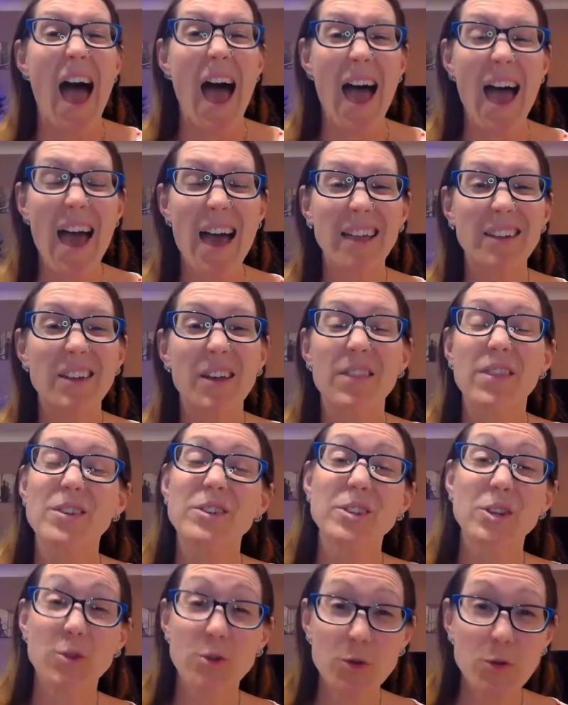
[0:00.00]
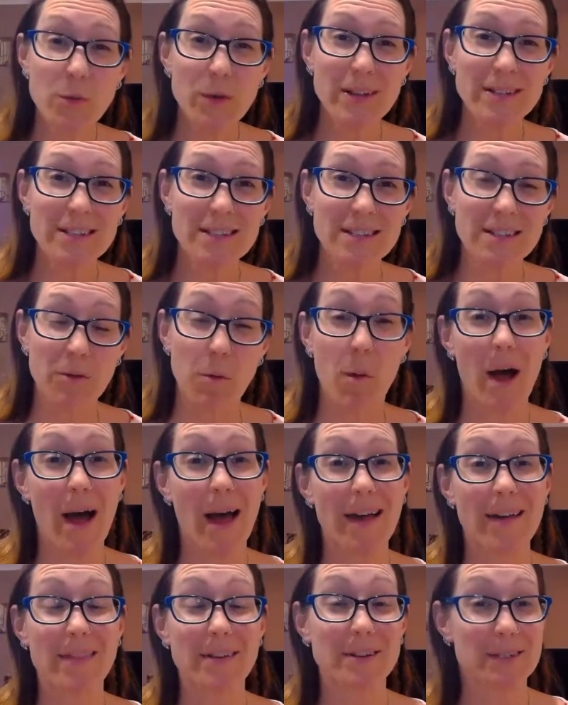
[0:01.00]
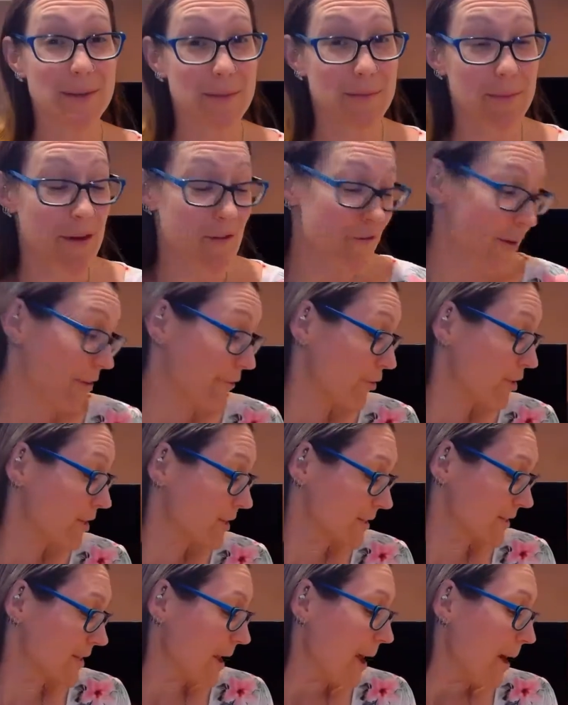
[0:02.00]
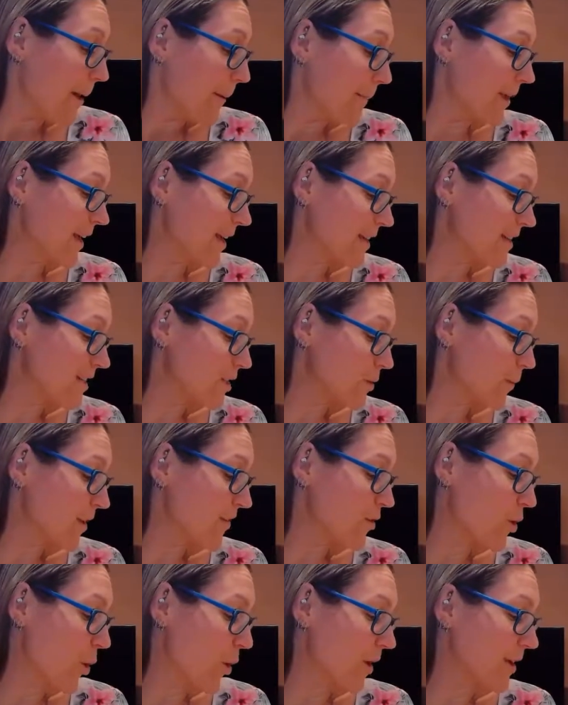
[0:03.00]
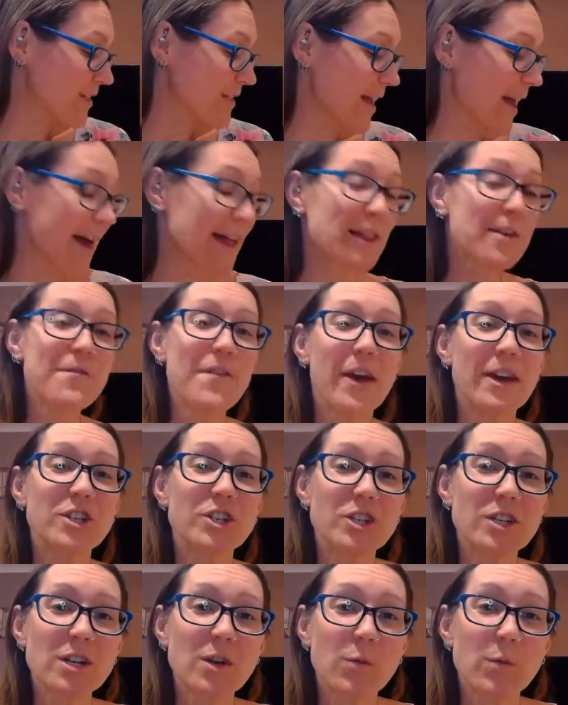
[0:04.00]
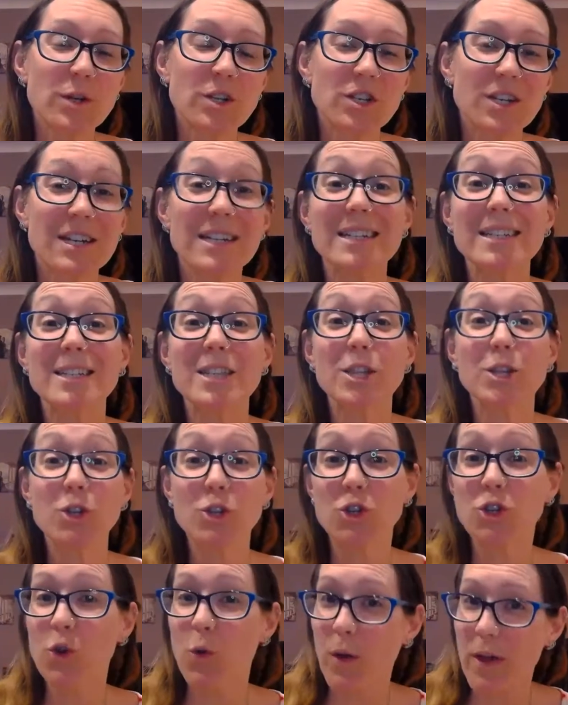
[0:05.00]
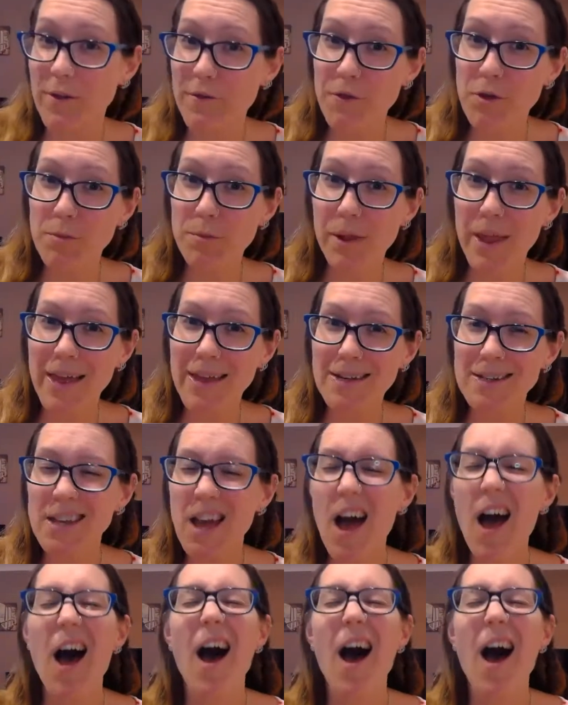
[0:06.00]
And there's a good reason why they're some of my favorites, because we've got Elevation, which is the joyful blend.